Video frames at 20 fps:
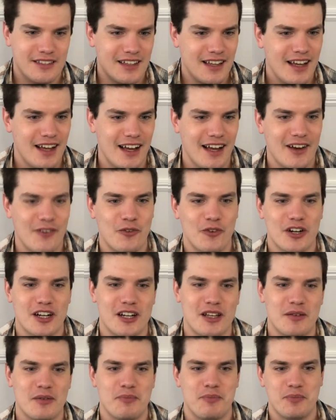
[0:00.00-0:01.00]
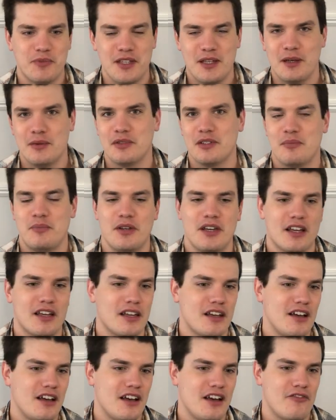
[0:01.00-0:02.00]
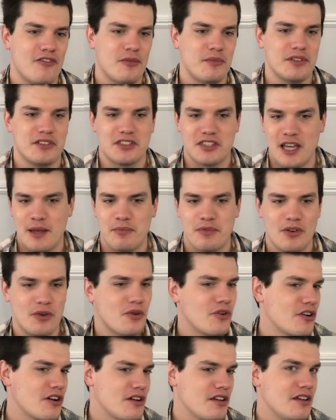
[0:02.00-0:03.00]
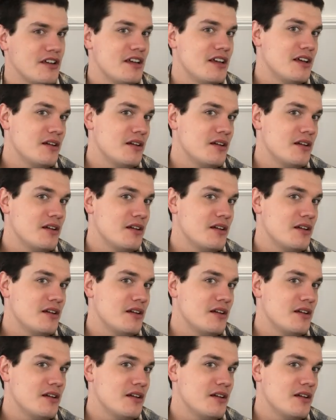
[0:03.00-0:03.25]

We're going to be able to pick from Escape the Horde,